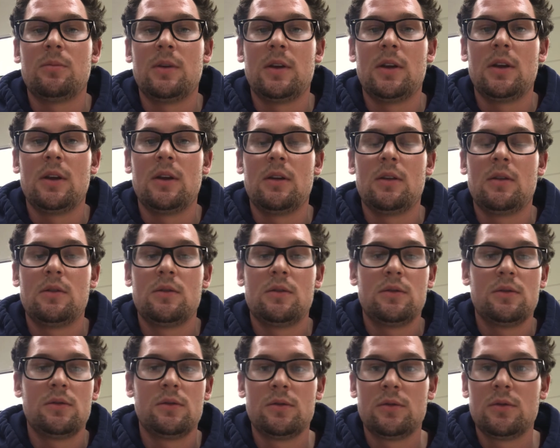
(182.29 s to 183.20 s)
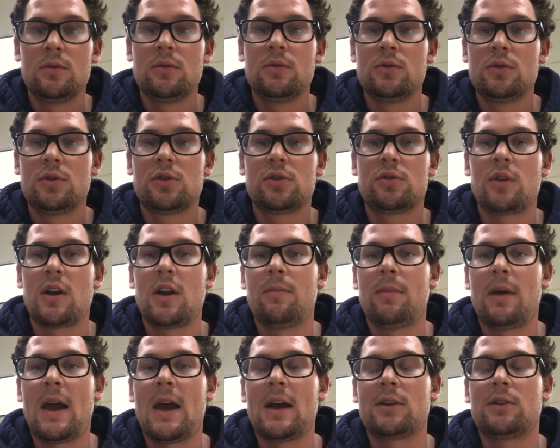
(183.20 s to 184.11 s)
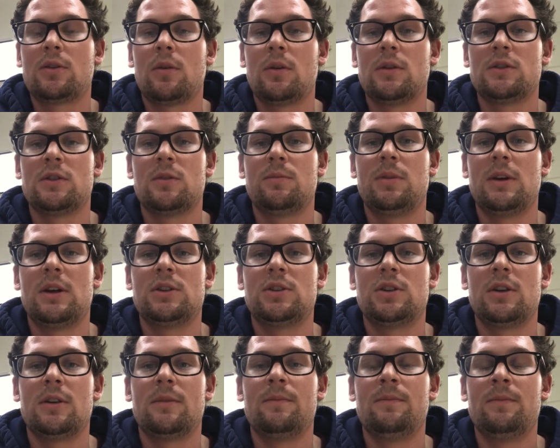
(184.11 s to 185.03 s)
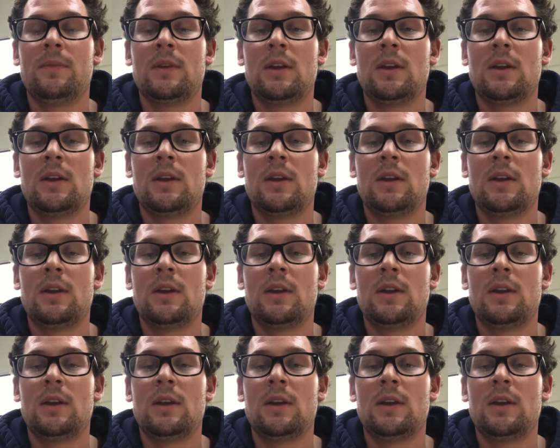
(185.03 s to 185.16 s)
to be straight back towards the pitcher,